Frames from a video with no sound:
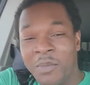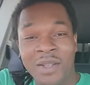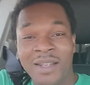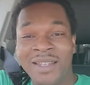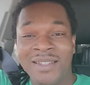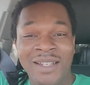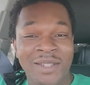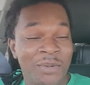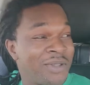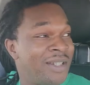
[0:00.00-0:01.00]
it's
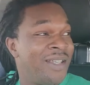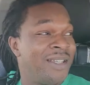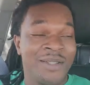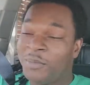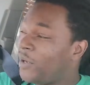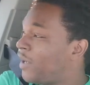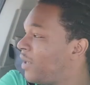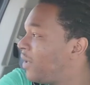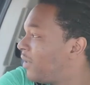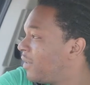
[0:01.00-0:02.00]
just some sneakers, boy.
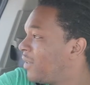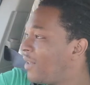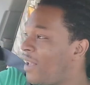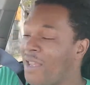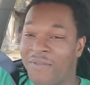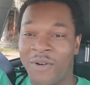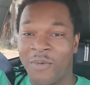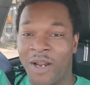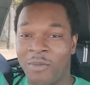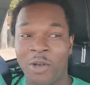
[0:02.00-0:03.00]
I ain't finna
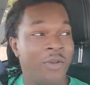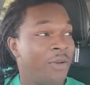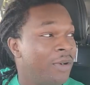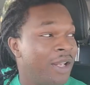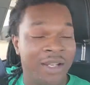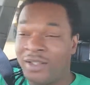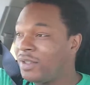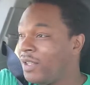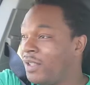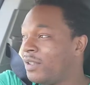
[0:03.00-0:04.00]
rob you over no dang
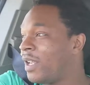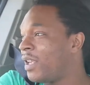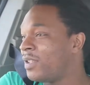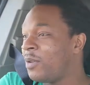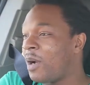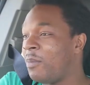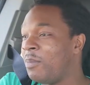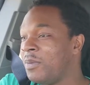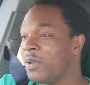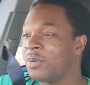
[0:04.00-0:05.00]
sneakers. Y'all still robbing
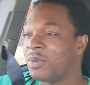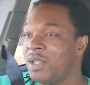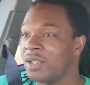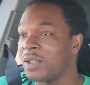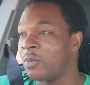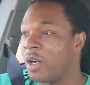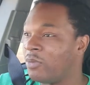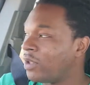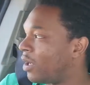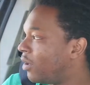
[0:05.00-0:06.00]
people over some sneakers. Something wrong
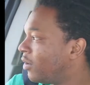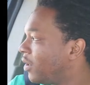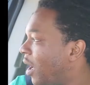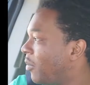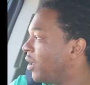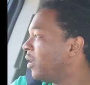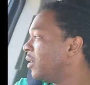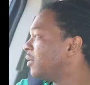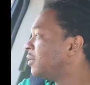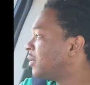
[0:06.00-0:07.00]
with y'all. I
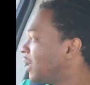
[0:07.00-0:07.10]
mean,